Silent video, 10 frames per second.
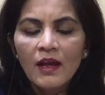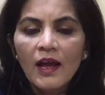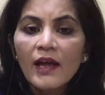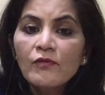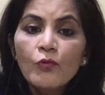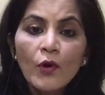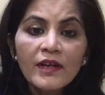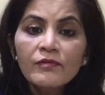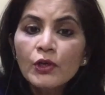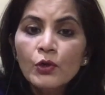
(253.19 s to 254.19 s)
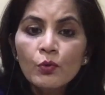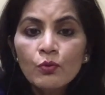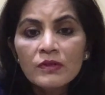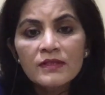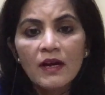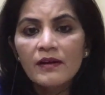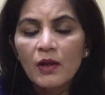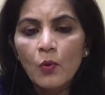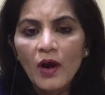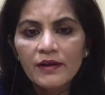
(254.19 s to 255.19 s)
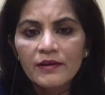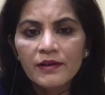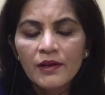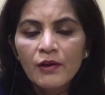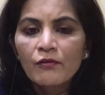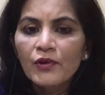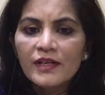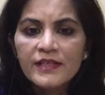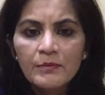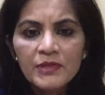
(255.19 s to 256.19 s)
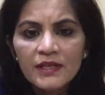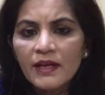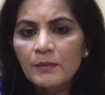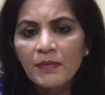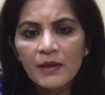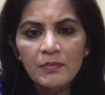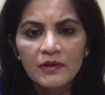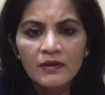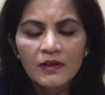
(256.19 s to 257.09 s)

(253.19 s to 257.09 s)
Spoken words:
And whatever tools are required for attempting that paper,